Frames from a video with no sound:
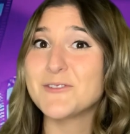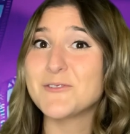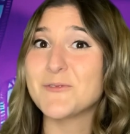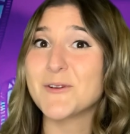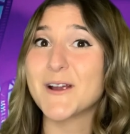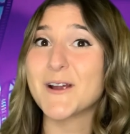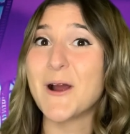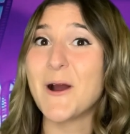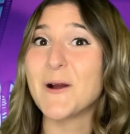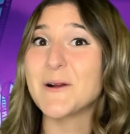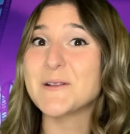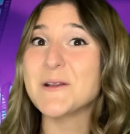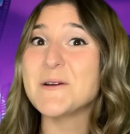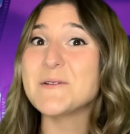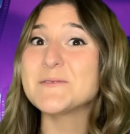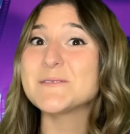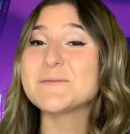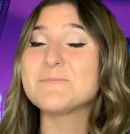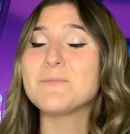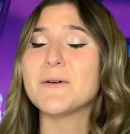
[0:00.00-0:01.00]
the
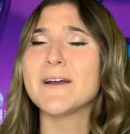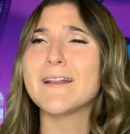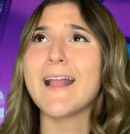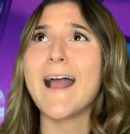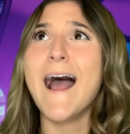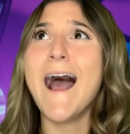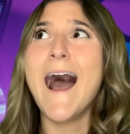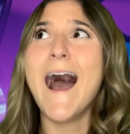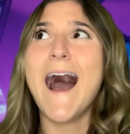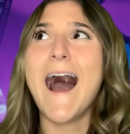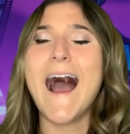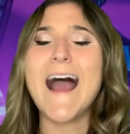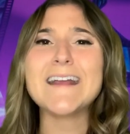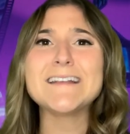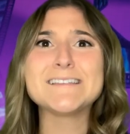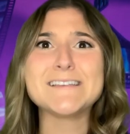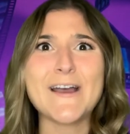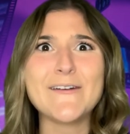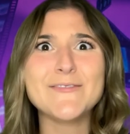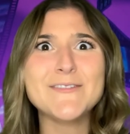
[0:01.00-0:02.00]
Ricardos, but I
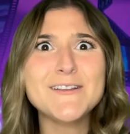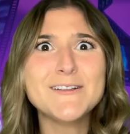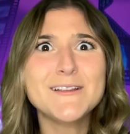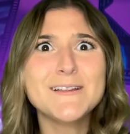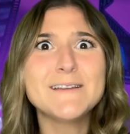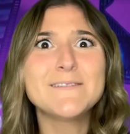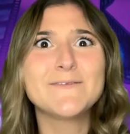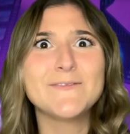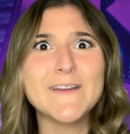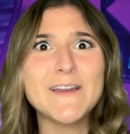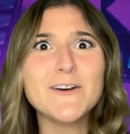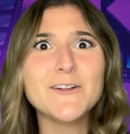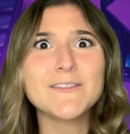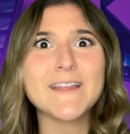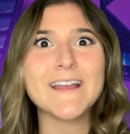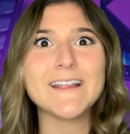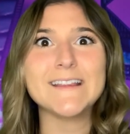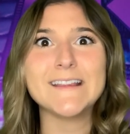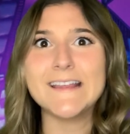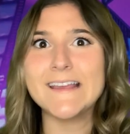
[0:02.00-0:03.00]
definitely feel
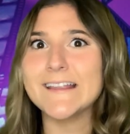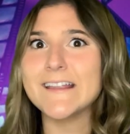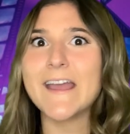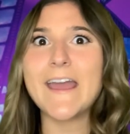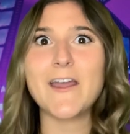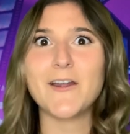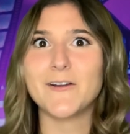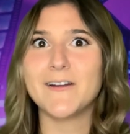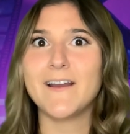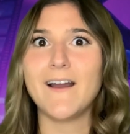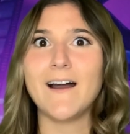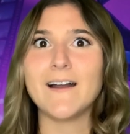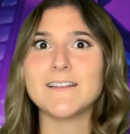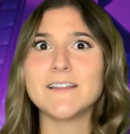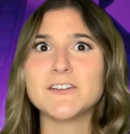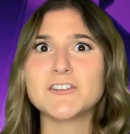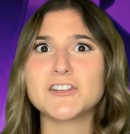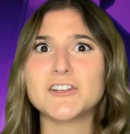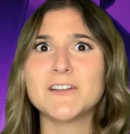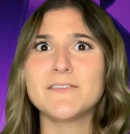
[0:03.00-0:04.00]
that Nina
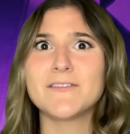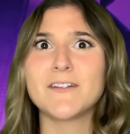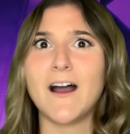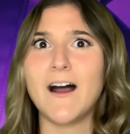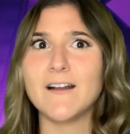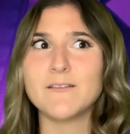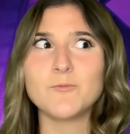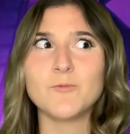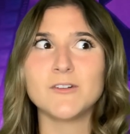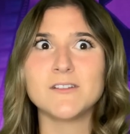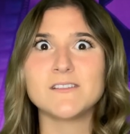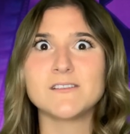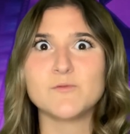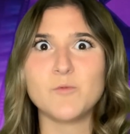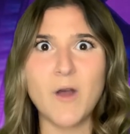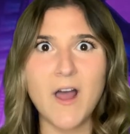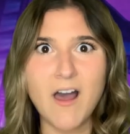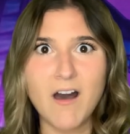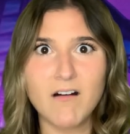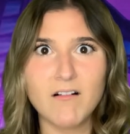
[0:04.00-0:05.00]
Arianda should have gotten one as
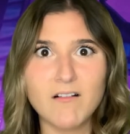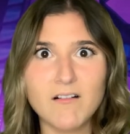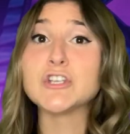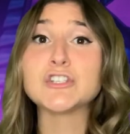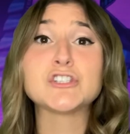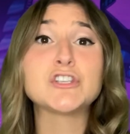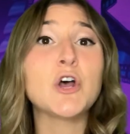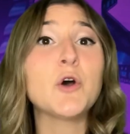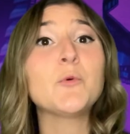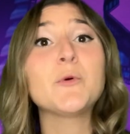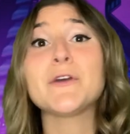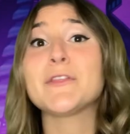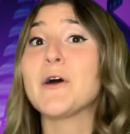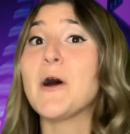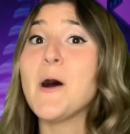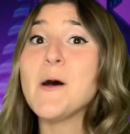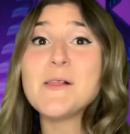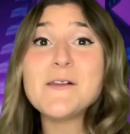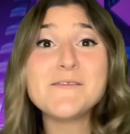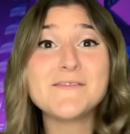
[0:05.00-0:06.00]
well. So with
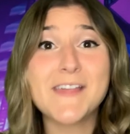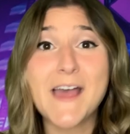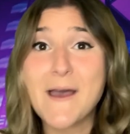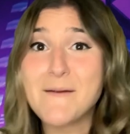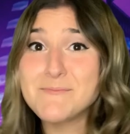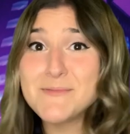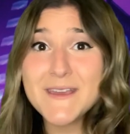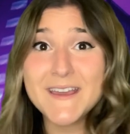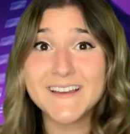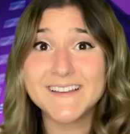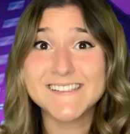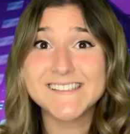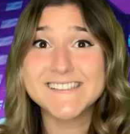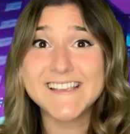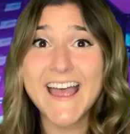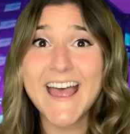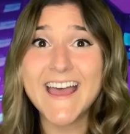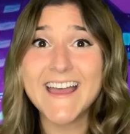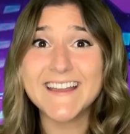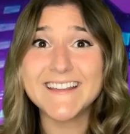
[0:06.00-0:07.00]
all of that being
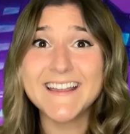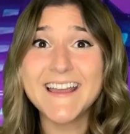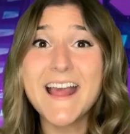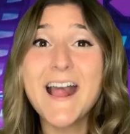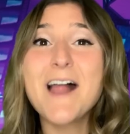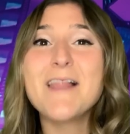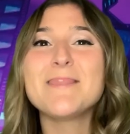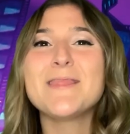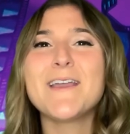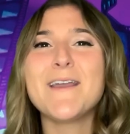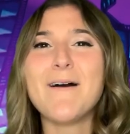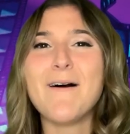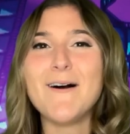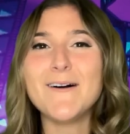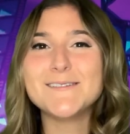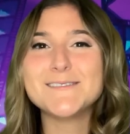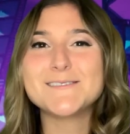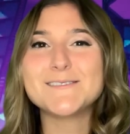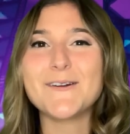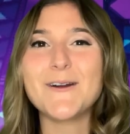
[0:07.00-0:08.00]
said, the
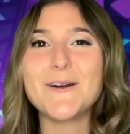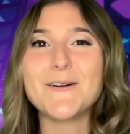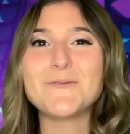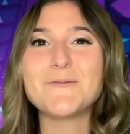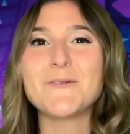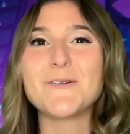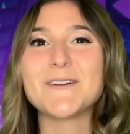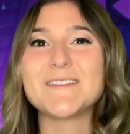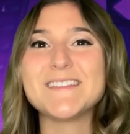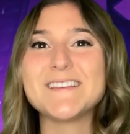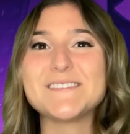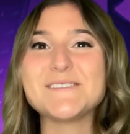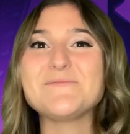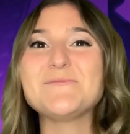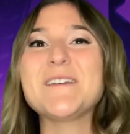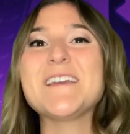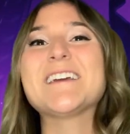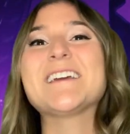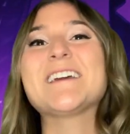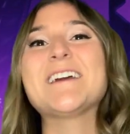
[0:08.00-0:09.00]
All-Star Award this
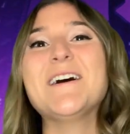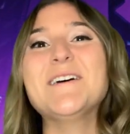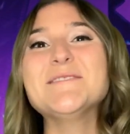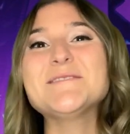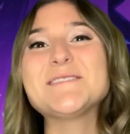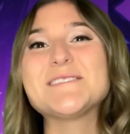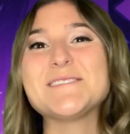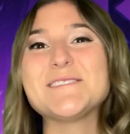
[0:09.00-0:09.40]
week goes